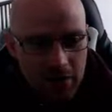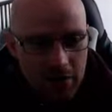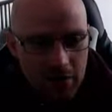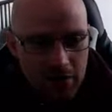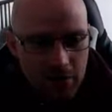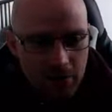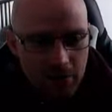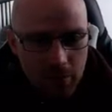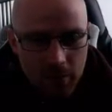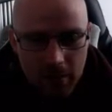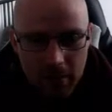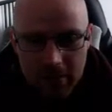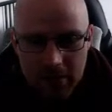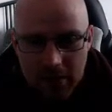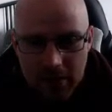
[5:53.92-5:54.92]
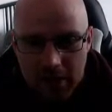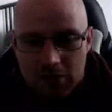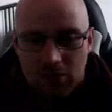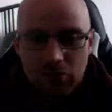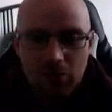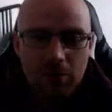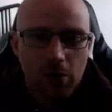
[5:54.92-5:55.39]
sure probability on that is
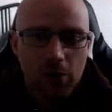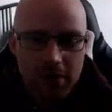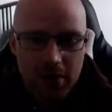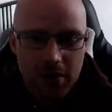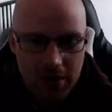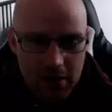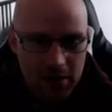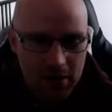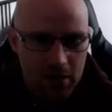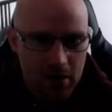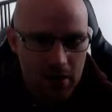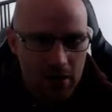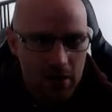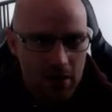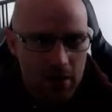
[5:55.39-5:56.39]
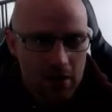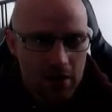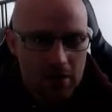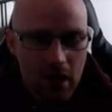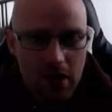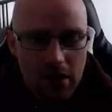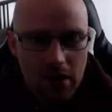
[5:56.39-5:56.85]
3.6.
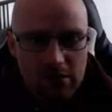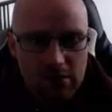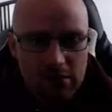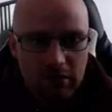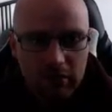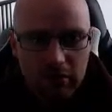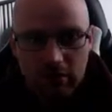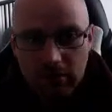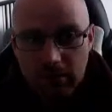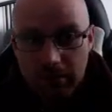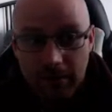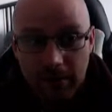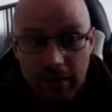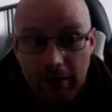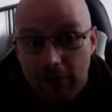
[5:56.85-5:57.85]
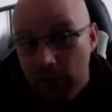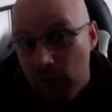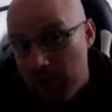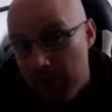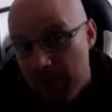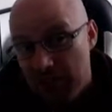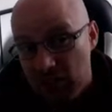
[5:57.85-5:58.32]
So probably around
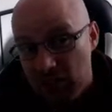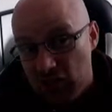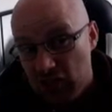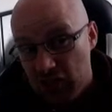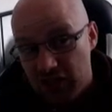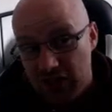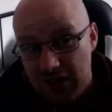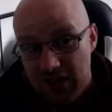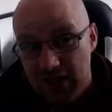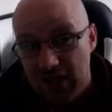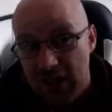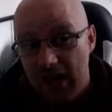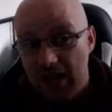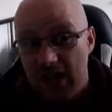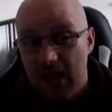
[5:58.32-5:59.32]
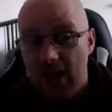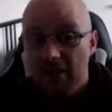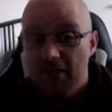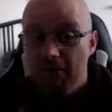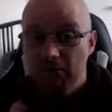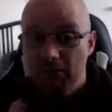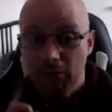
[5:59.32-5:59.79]
4% chance of actually getting a
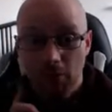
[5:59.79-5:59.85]
FUT